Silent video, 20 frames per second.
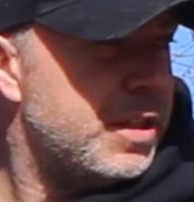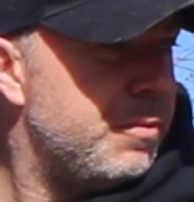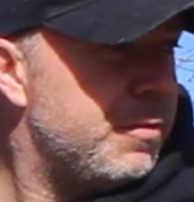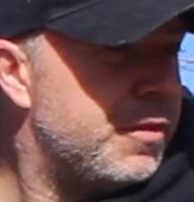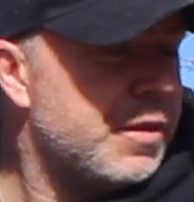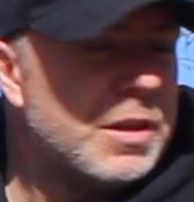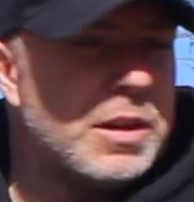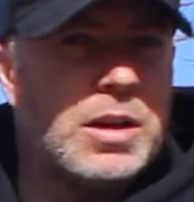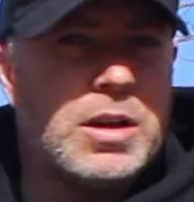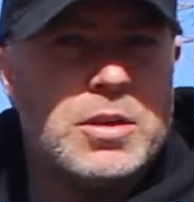in
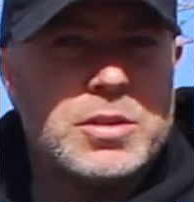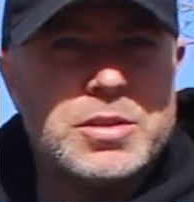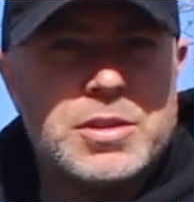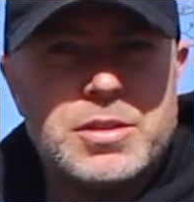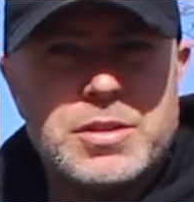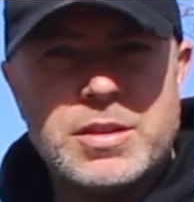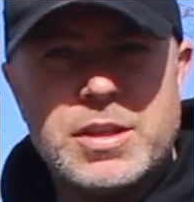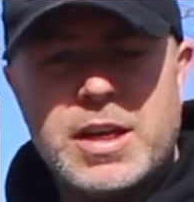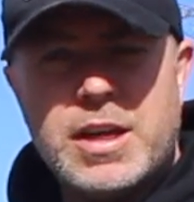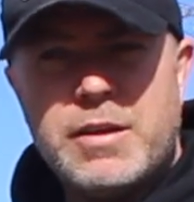for the
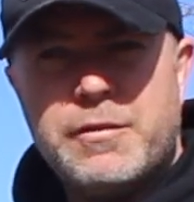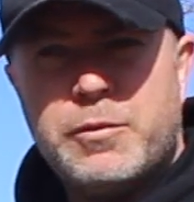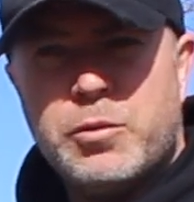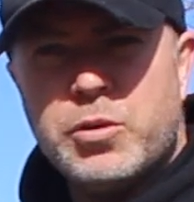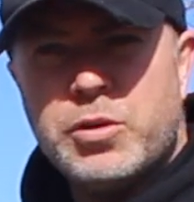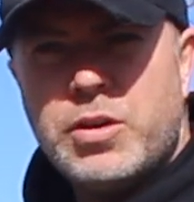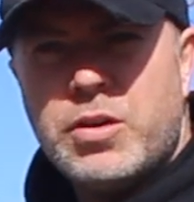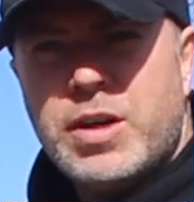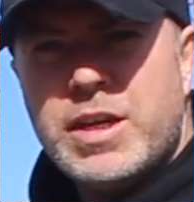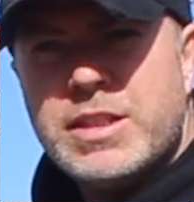last
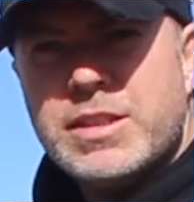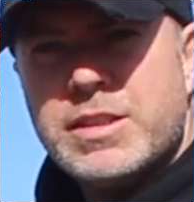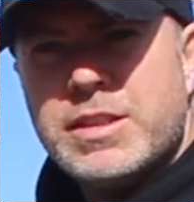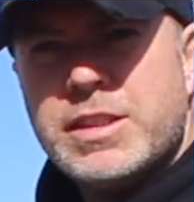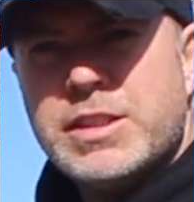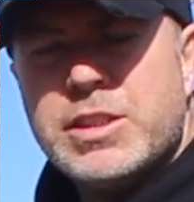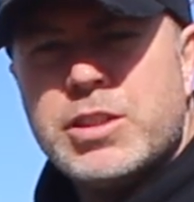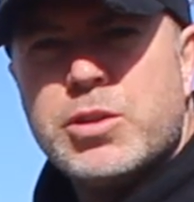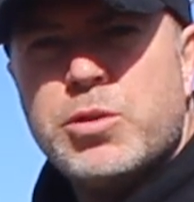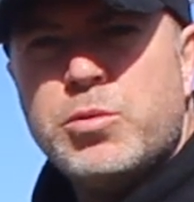4 nights.
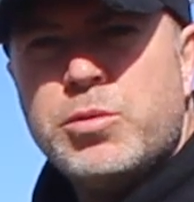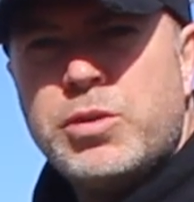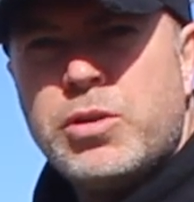This is called